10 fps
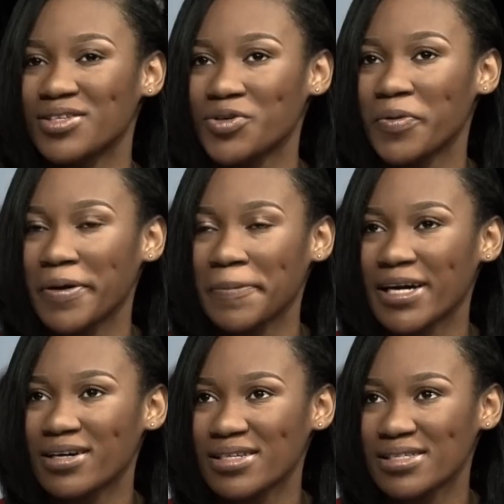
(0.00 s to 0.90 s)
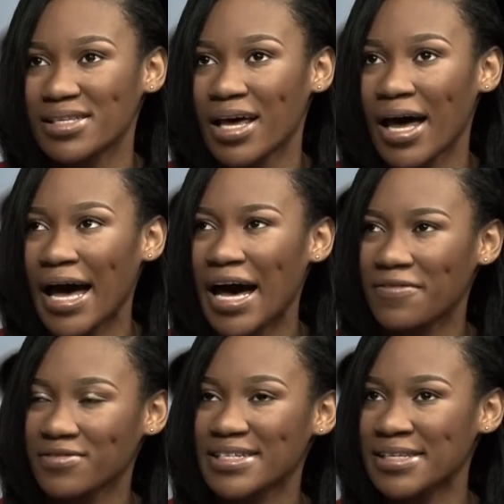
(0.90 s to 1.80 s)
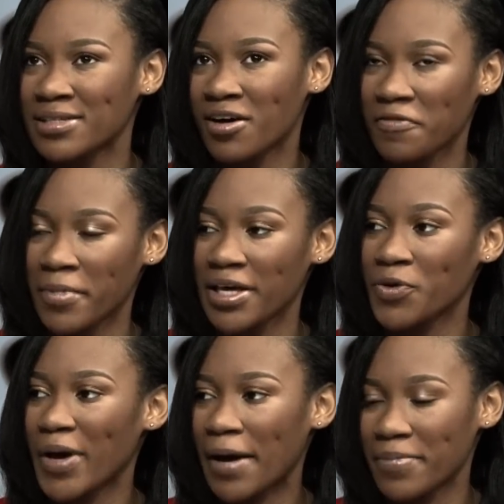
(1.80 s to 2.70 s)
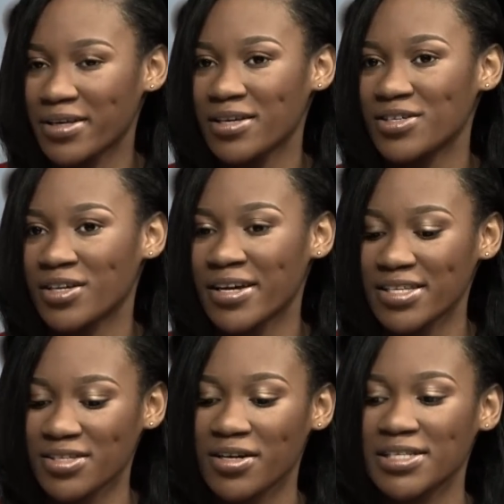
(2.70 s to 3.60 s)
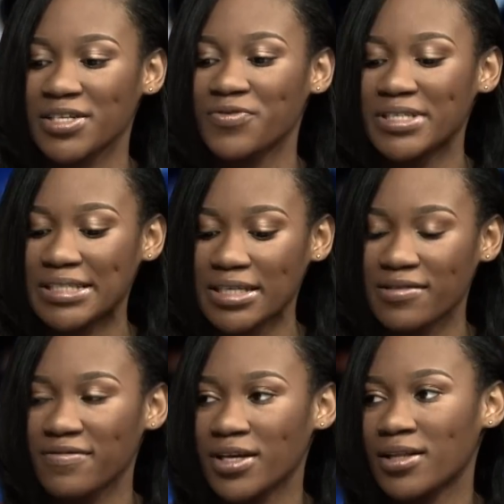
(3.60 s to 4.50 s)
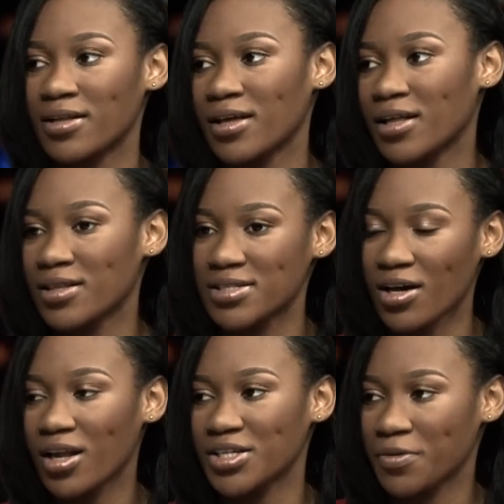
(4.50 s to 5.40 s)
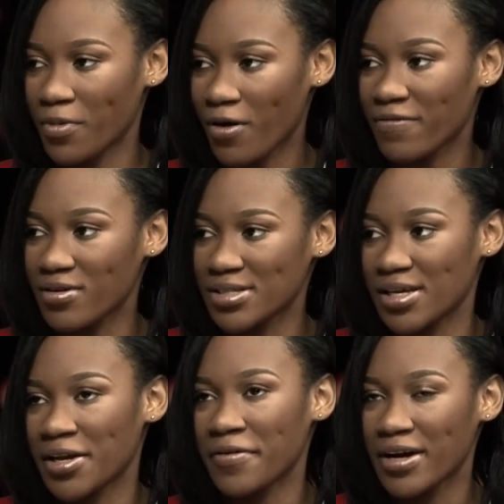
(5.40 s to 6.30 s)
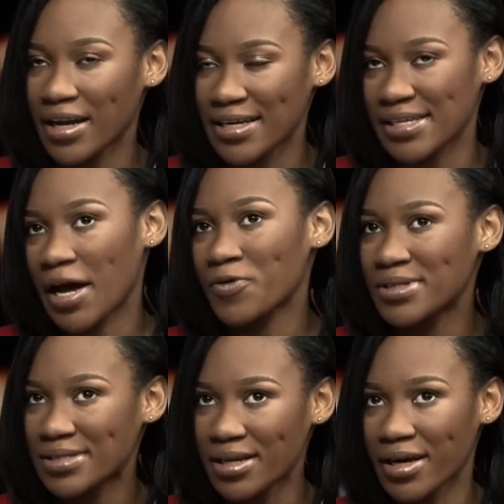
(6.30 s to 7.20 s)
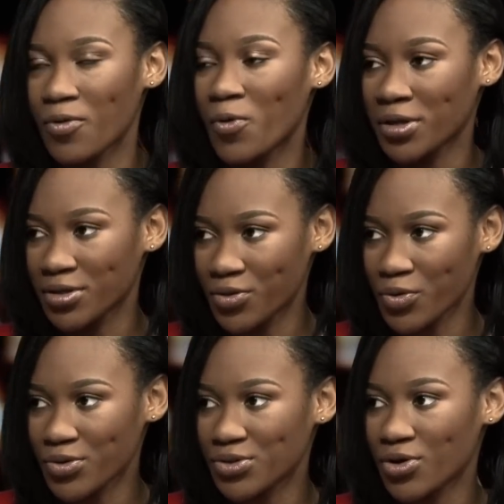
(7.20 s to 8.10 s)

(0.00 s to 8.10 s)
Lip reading: UWI because after I sent off my UWI application, I started receiving the scholarship offers, and I realized I would select one of those.